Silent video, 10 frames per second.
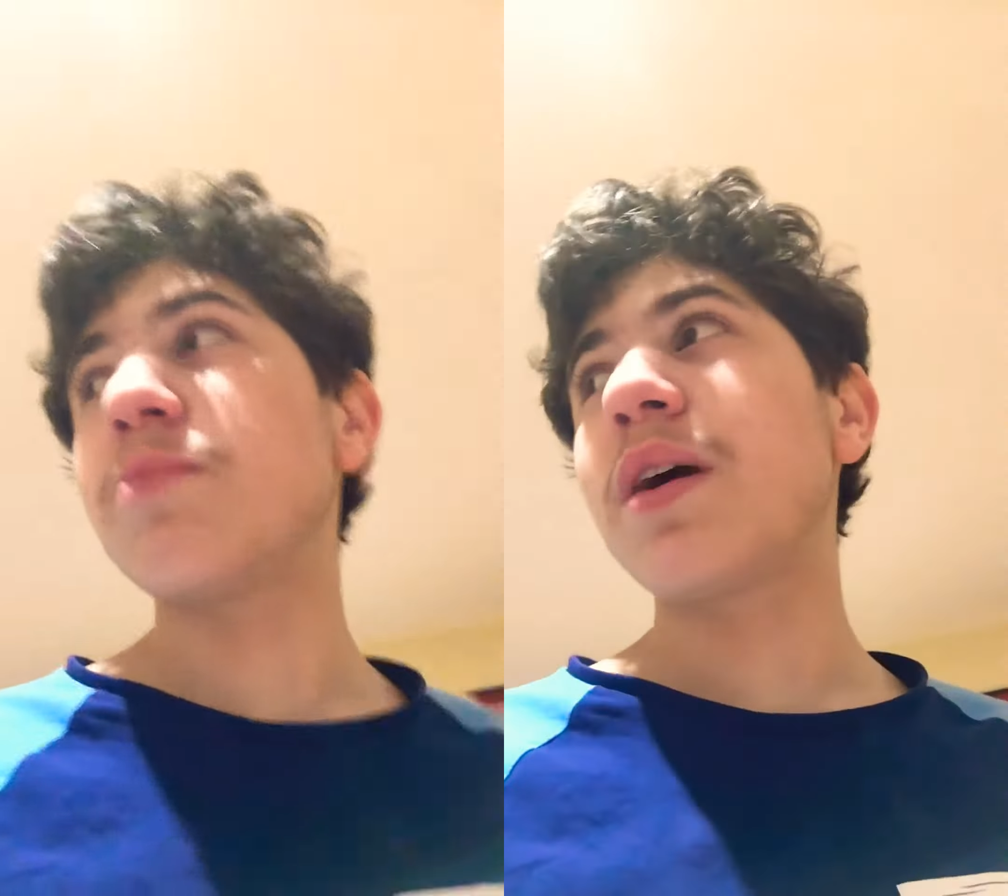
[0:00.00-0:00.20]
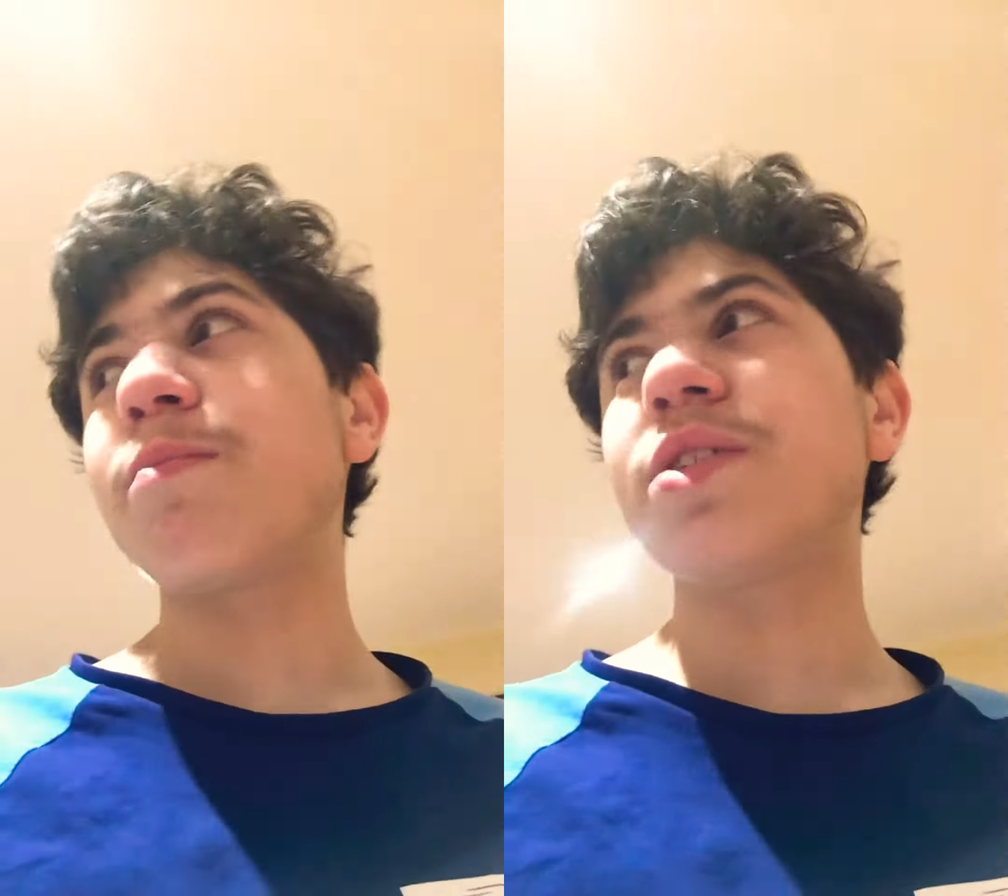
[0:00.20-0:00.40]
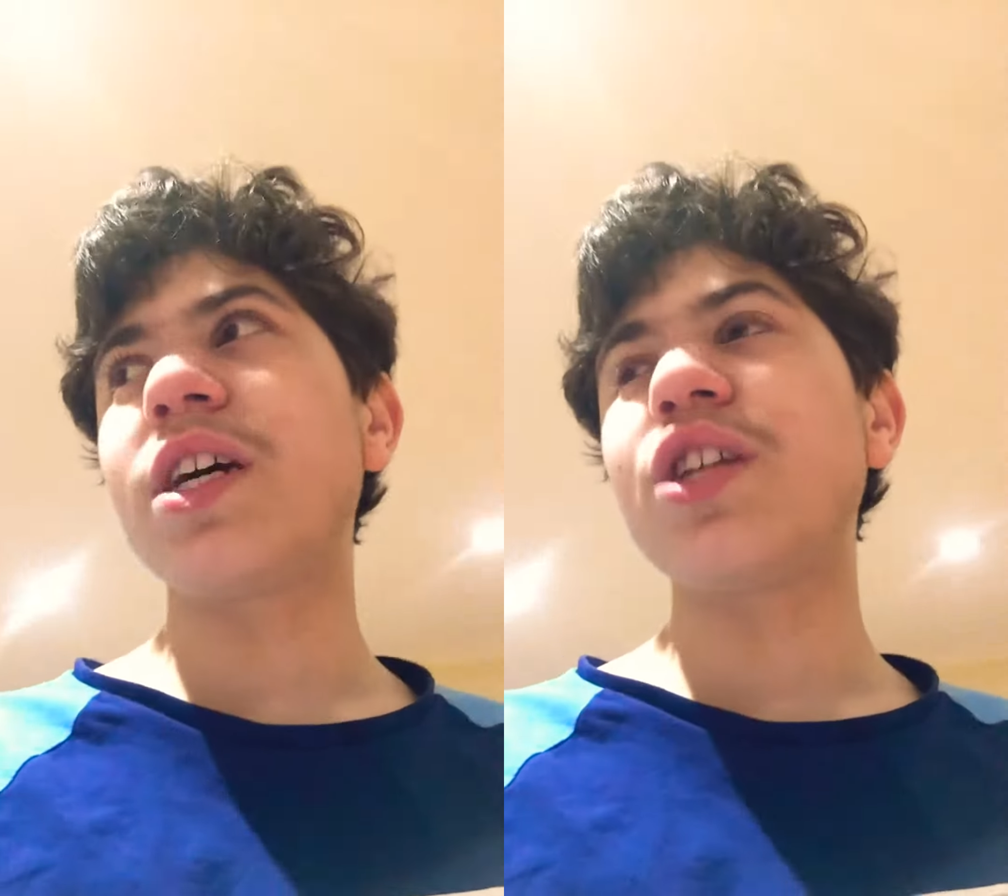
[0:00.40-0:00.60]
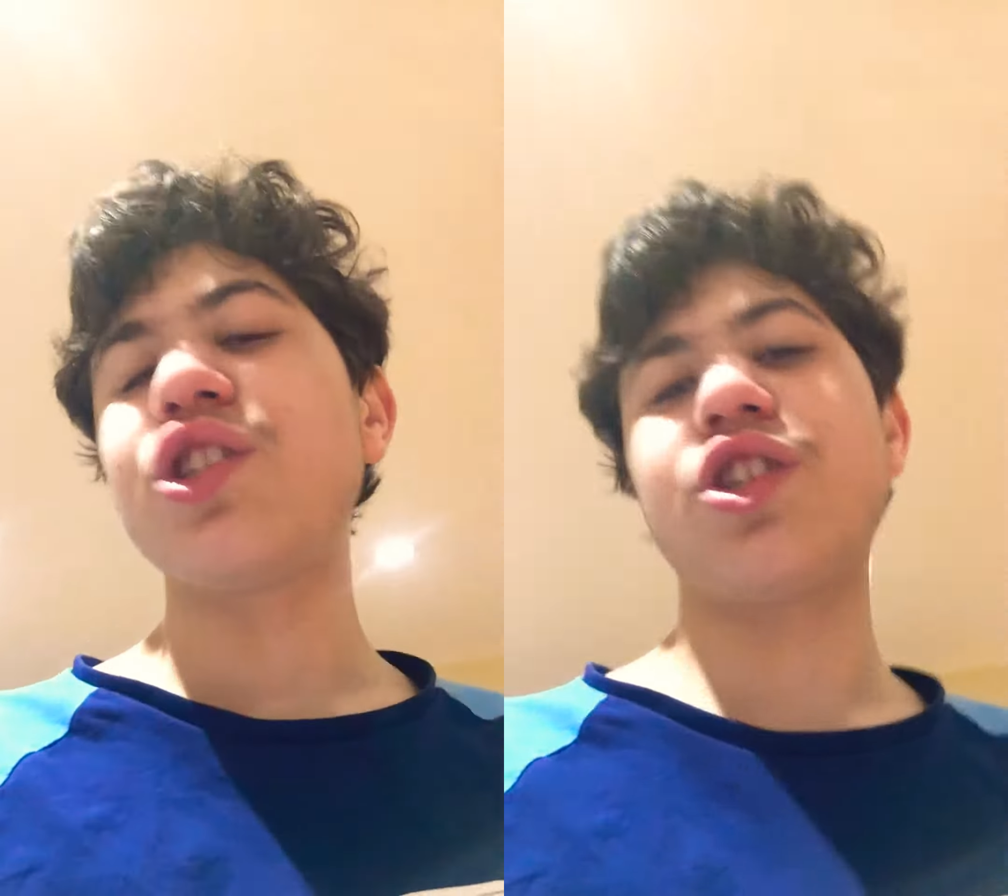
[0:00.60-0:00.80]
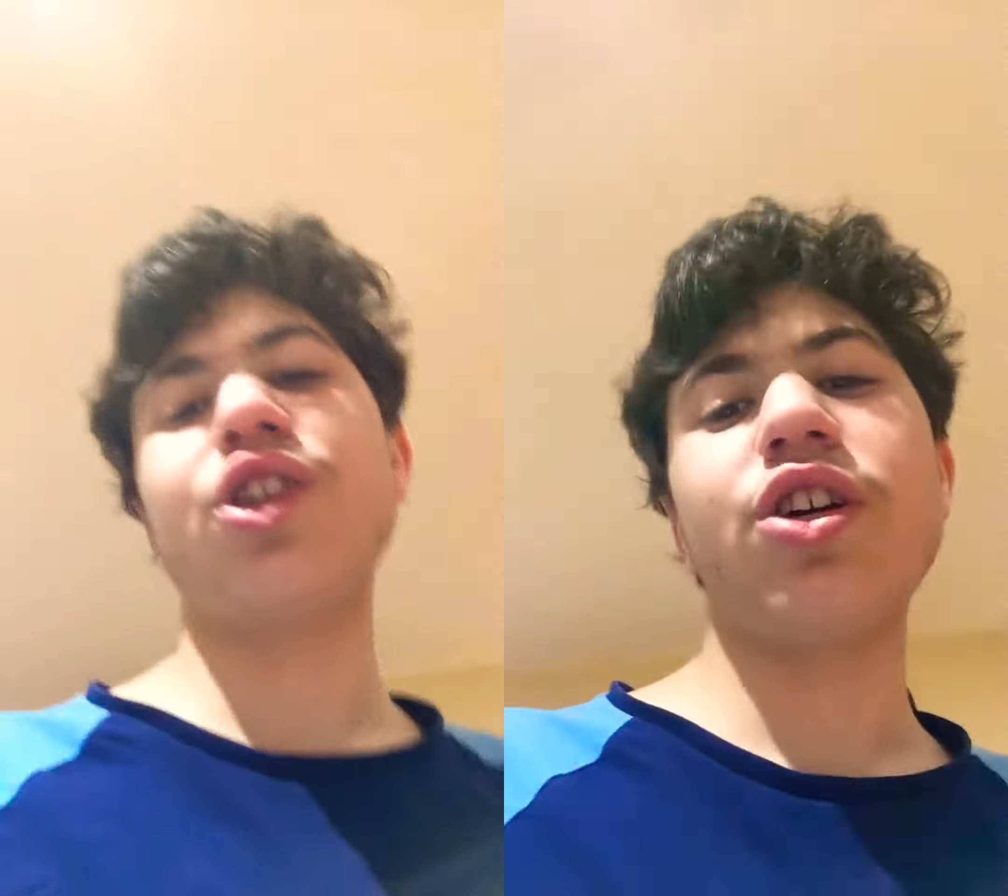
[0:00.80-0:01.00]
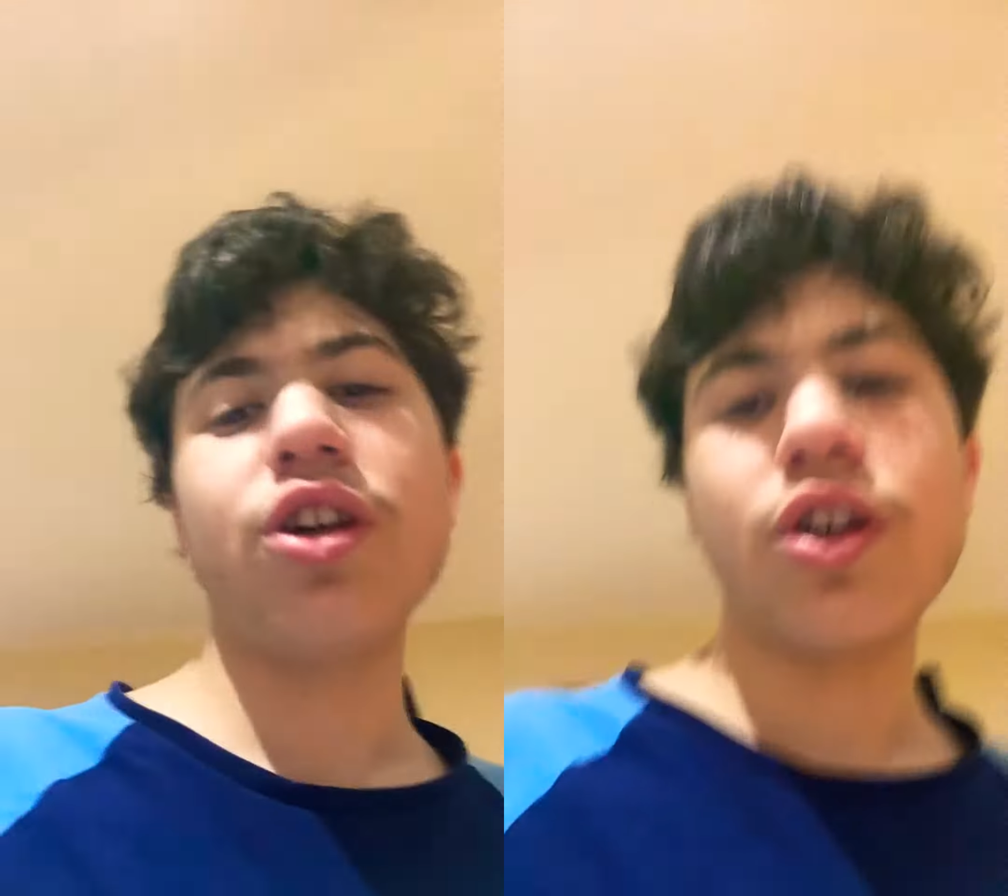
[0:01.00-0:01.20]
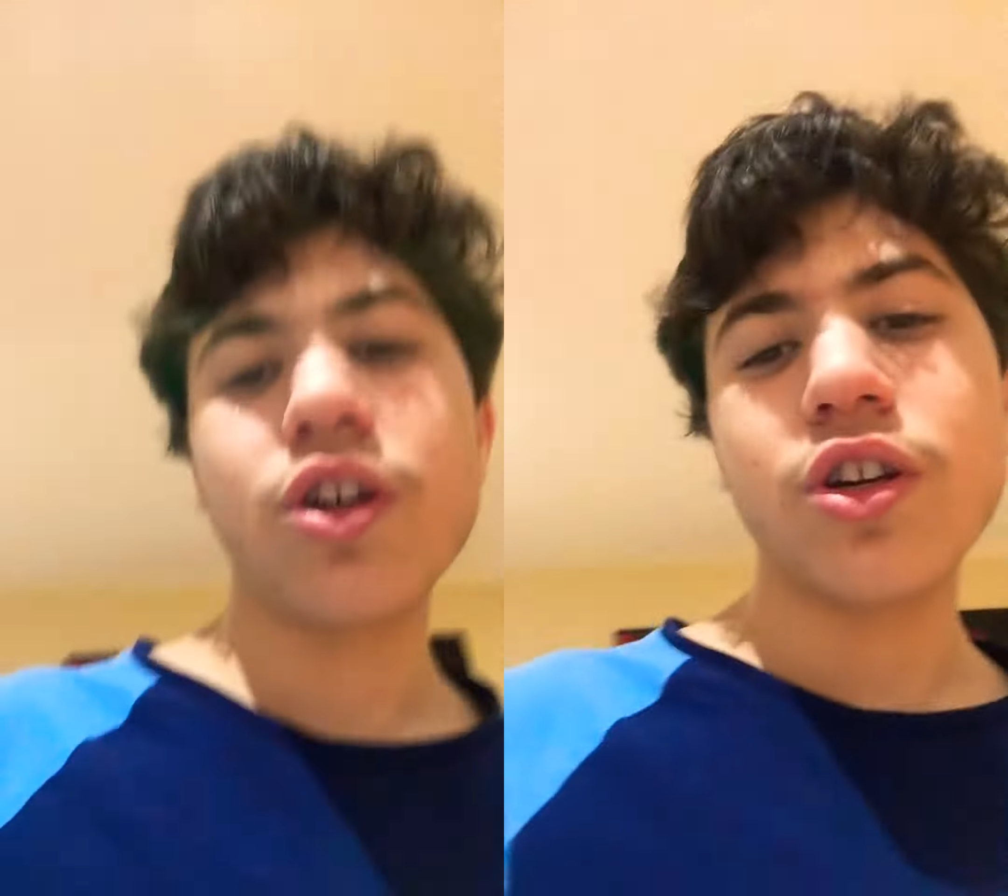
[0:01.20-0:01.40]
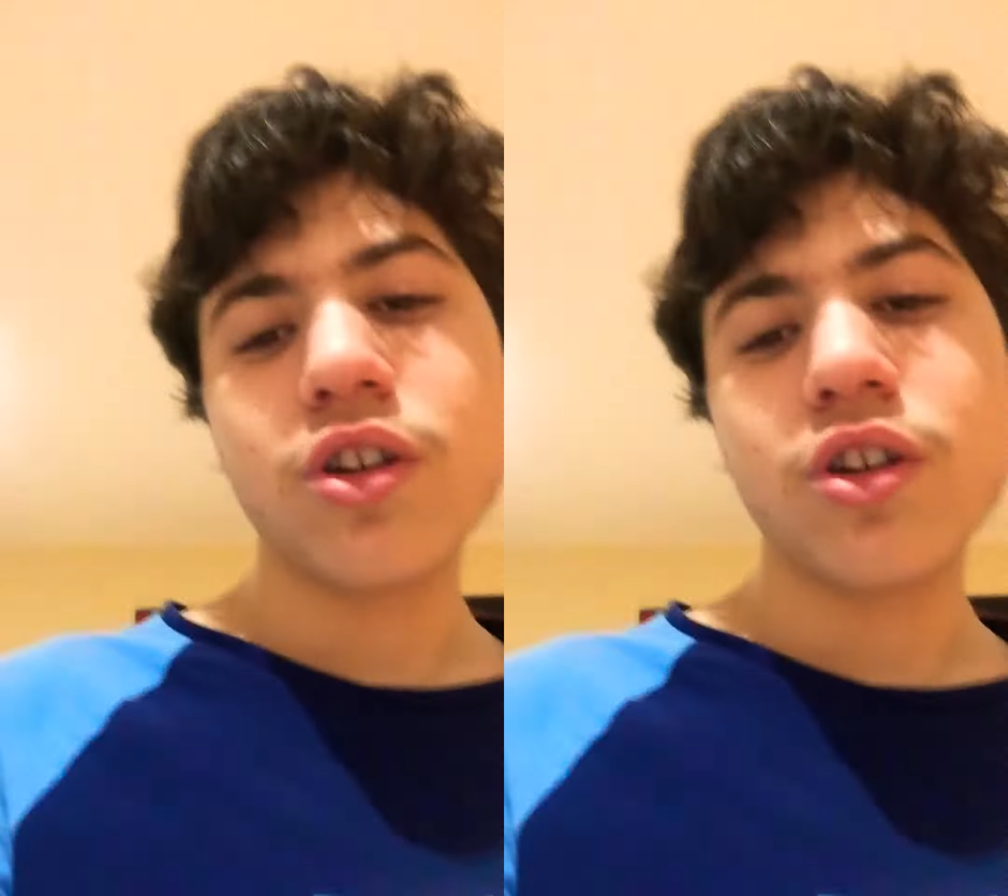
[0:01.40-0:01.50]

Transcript: I might potentially